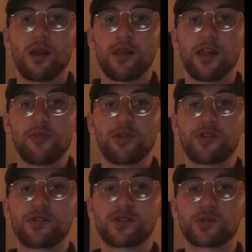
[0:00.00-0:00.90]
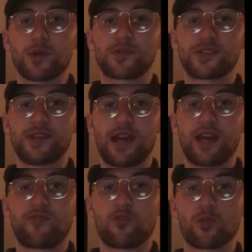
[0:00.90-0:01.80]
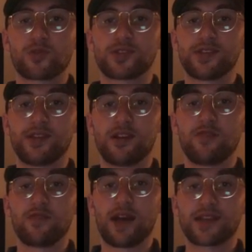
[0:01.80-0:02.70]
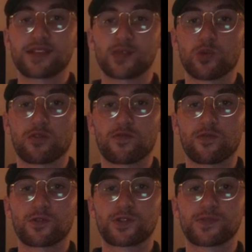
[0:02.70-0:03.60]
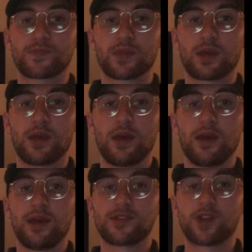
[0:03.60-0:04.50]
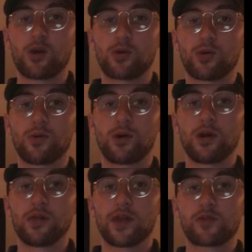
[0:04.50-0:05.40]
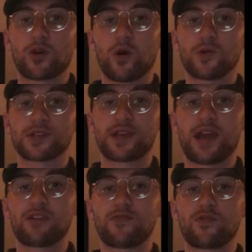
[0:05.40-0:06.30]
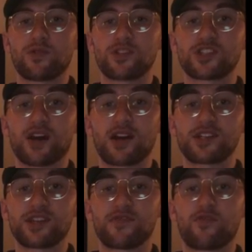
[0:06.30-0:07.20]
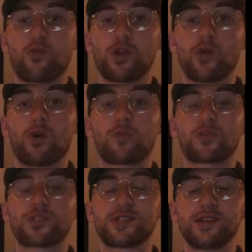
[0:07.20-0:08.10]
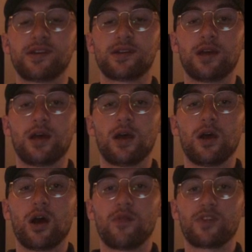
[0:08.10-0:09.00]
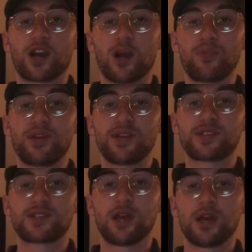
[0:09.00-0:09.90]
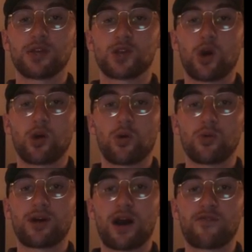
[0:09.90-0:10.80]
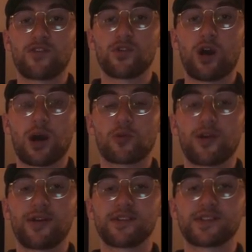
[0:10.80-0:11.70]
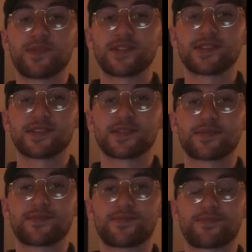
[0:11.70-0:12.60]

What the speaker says: Labor unions represent 84% of Alaska's workforce. In total, labor costs accounted for an astonishing 41% of the company's total non-fuel operating expenses.